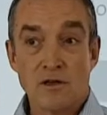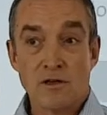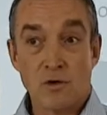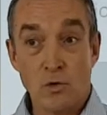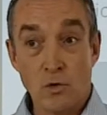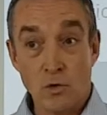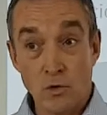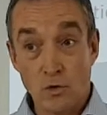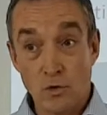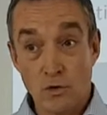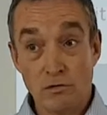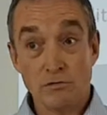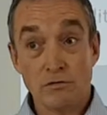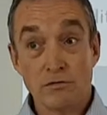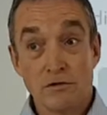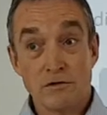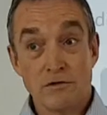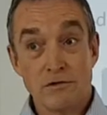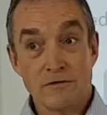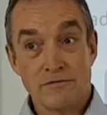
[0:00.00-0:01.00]
or all
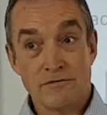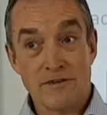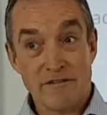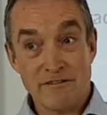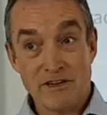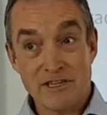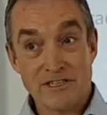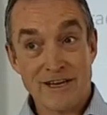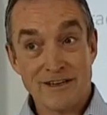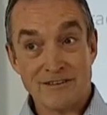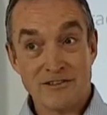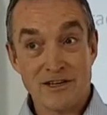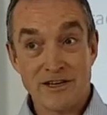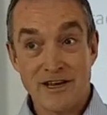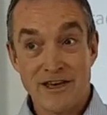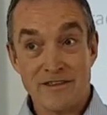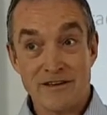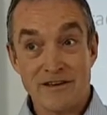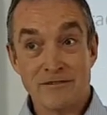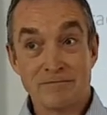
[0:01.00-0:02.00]
very sad
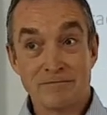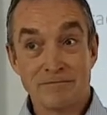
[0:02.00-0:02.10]
together.